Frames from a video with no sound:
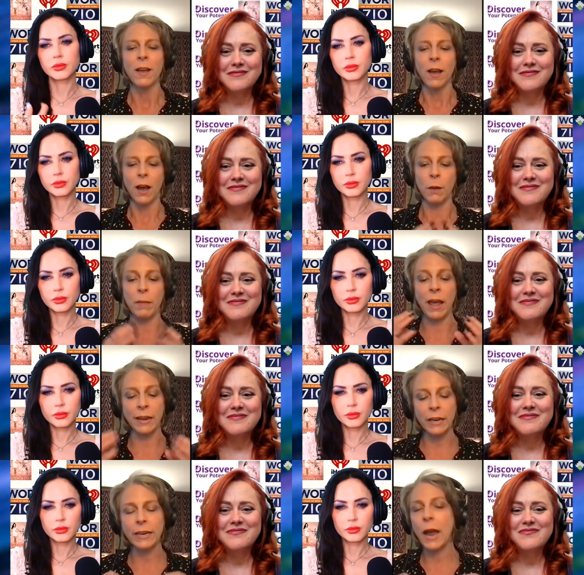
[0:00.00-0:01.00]
Speaker 1: Um,
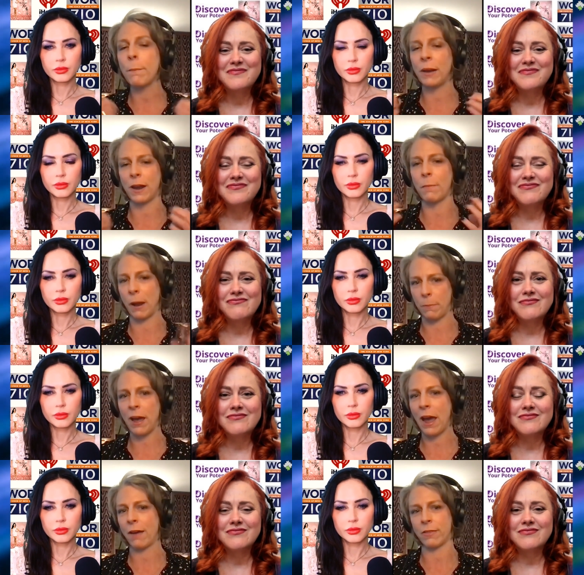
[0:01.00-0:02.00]
and it kept me on my
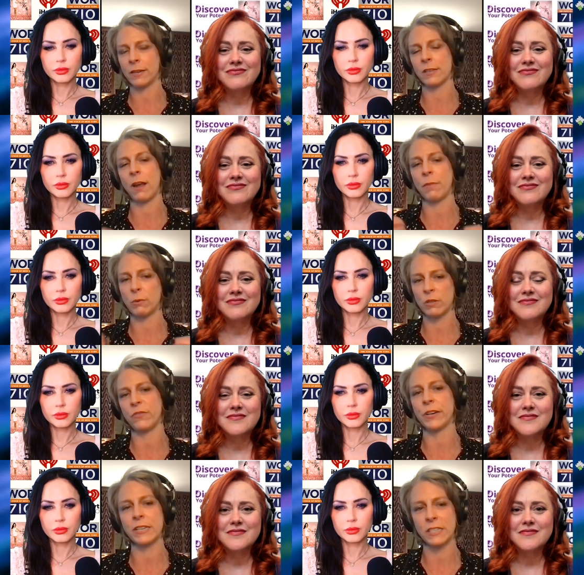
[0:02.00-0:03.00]
path at a time that was
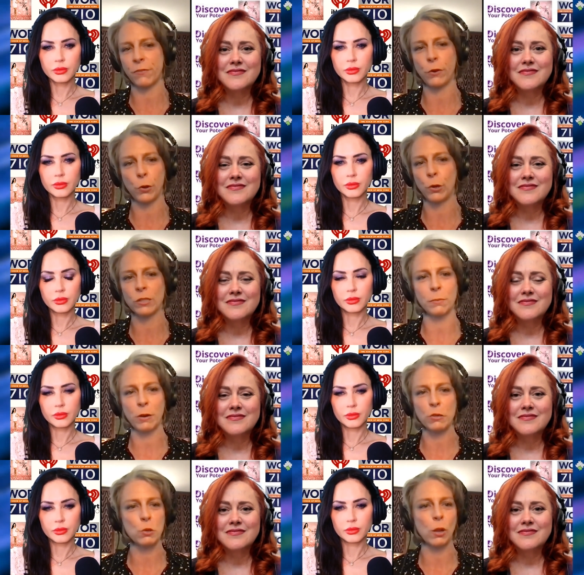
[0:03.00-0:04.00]
very difficult. In
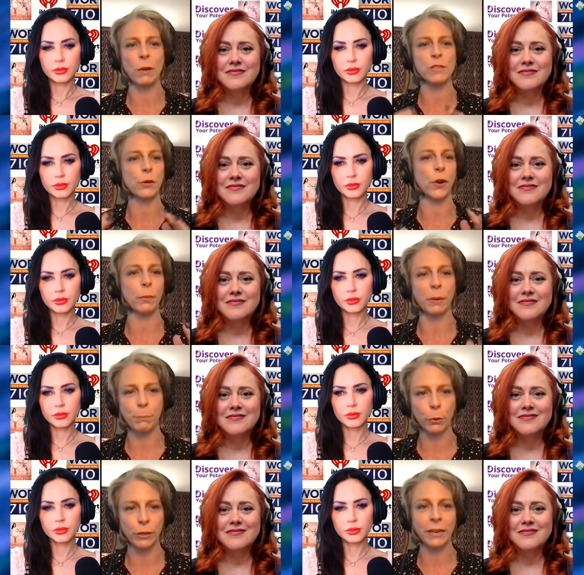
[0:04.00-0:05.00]
middle school, I was incredibly
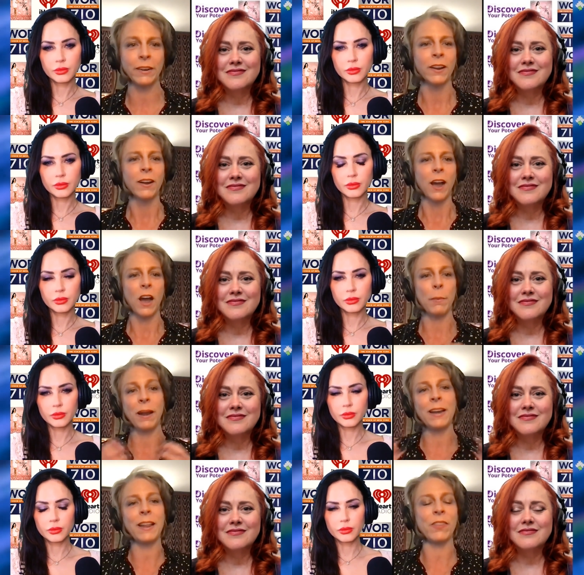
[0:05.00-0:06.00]
bullied, um,
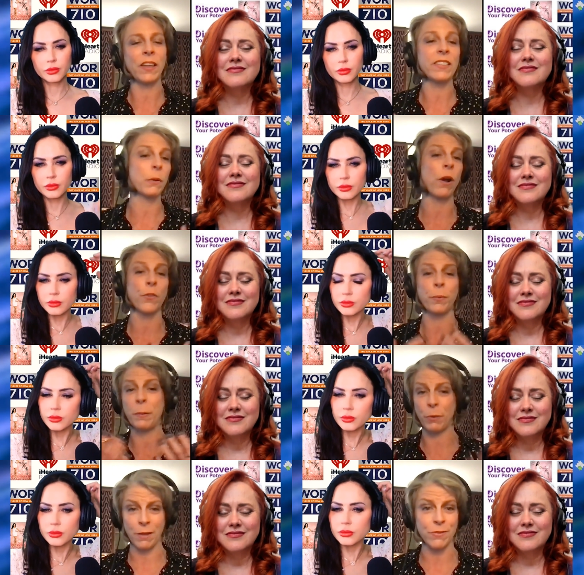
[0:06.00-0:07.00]
and I didn't think there were other
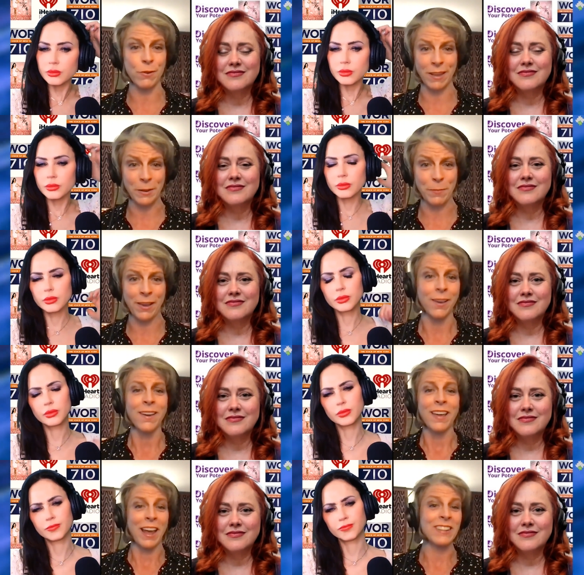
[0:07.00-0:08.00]
people out there like me.
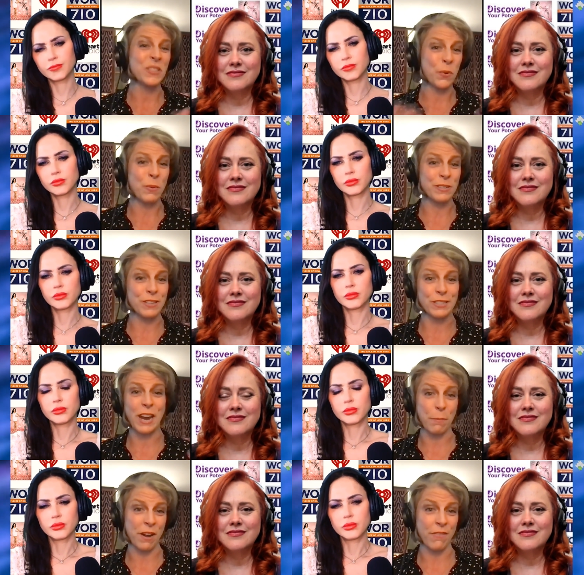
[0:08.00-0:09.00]
And so I went to this
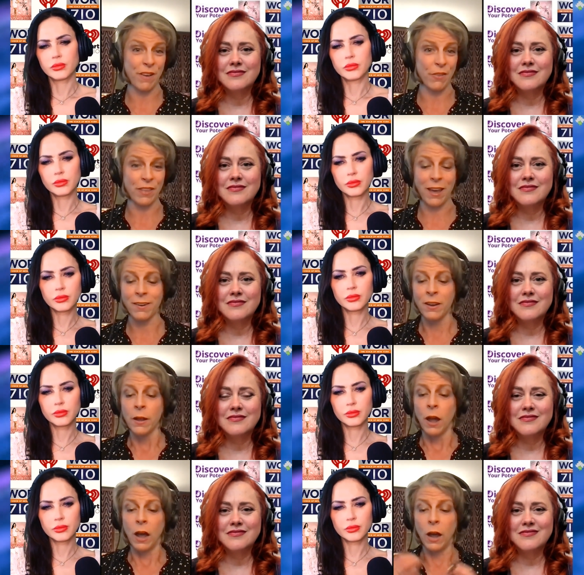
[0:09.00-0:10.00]
camp and I found that.
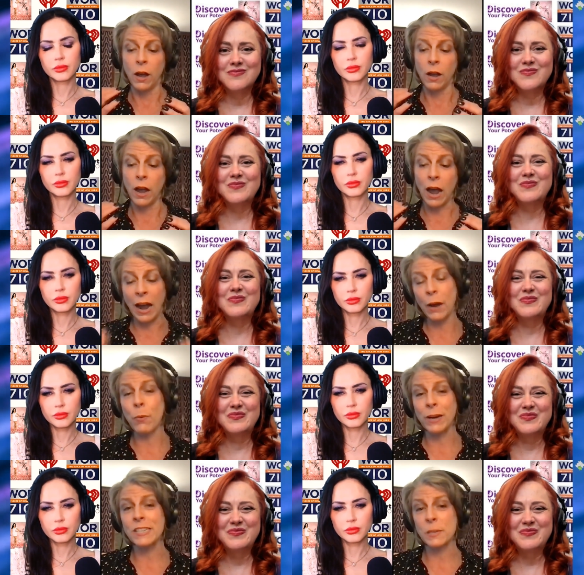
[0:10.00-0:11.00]
Uh, I
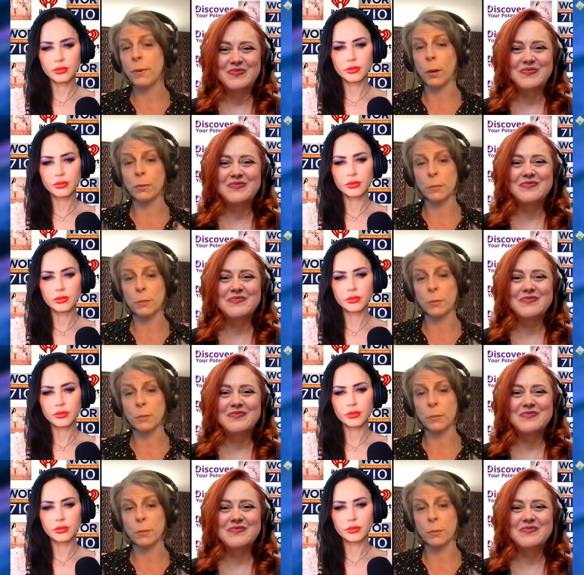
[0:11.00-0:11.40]
wanted to be able to